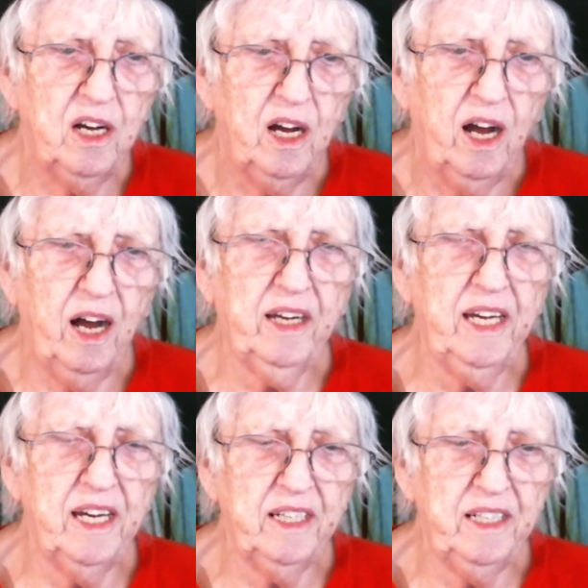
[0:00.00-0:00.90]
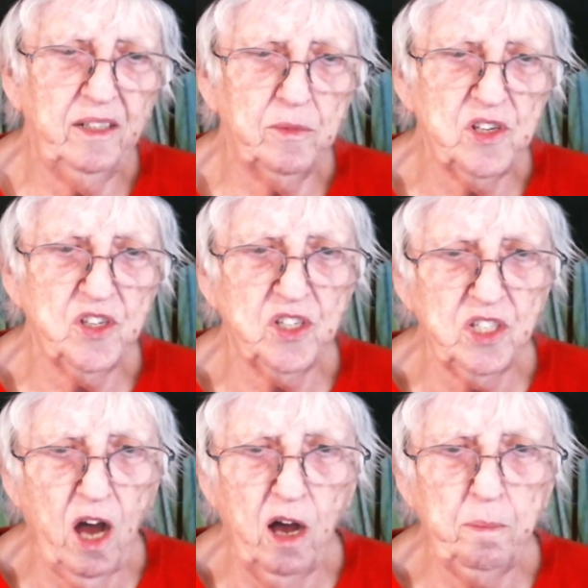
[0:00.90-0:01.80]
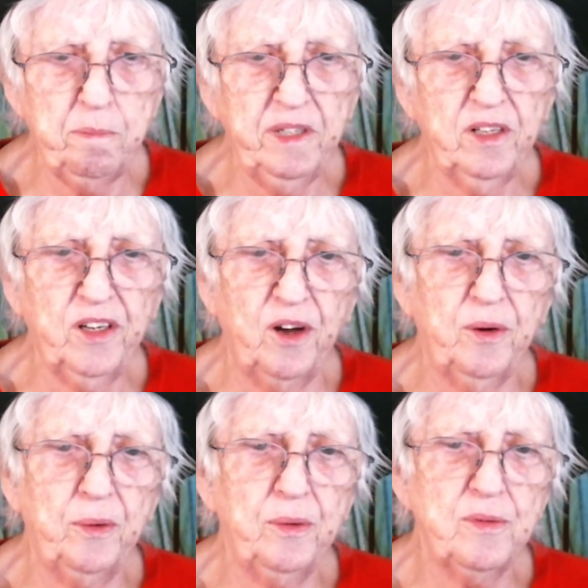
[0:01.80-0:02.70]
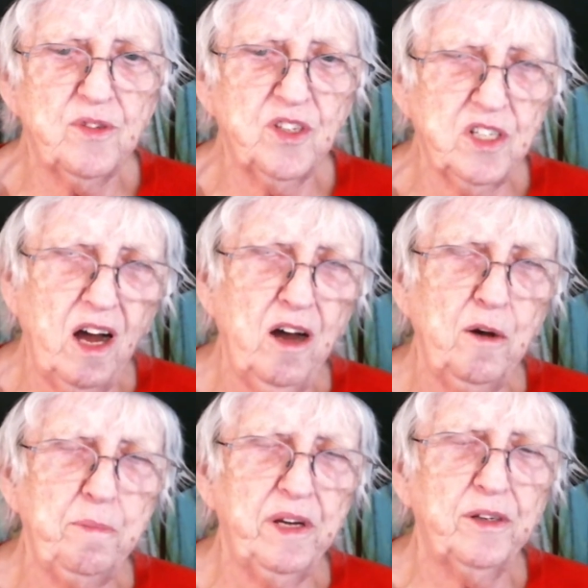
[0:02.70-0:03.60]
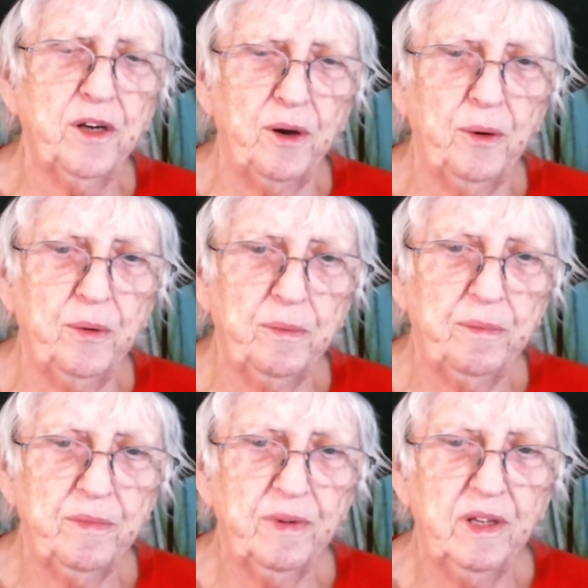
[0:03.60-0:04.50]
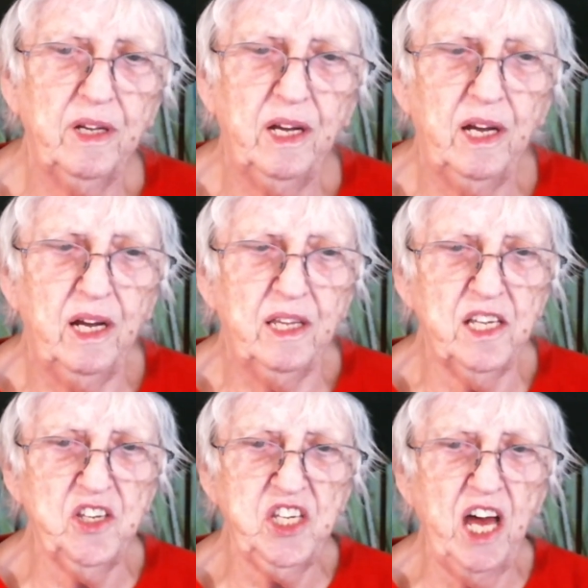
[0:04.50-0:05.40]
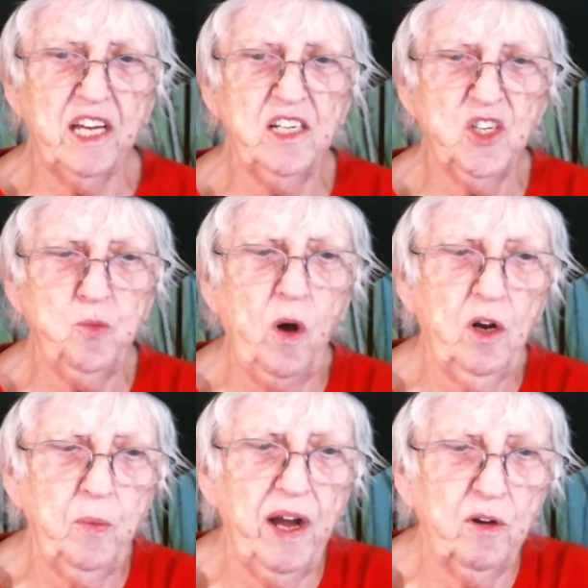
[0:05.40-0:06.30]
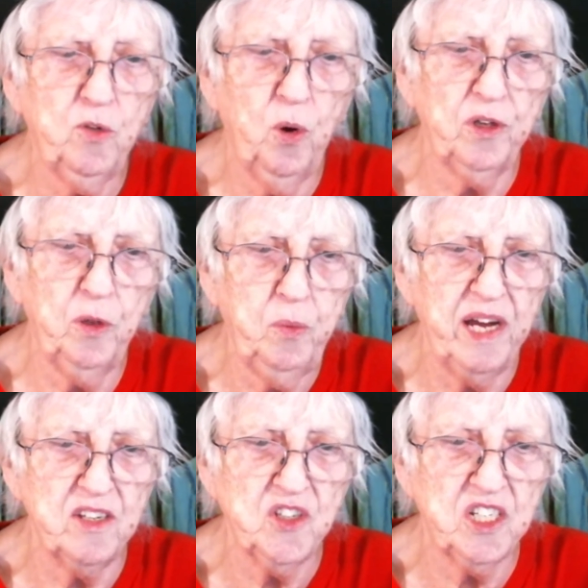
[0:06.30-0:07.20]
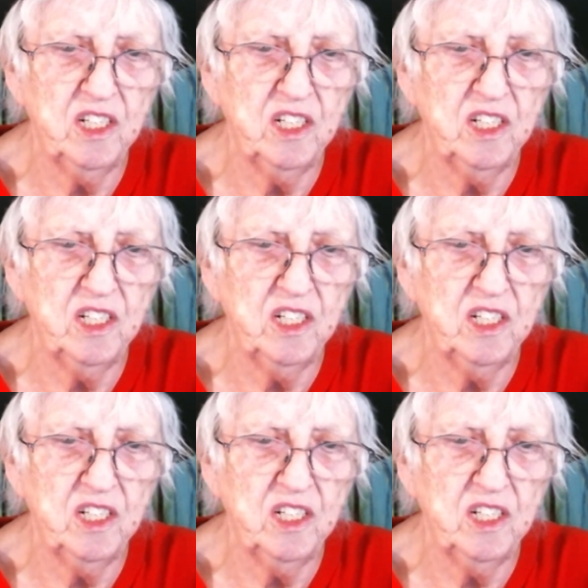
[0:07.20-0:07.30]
Again, it was stop and go, stop and go. The sun swung around toward the west,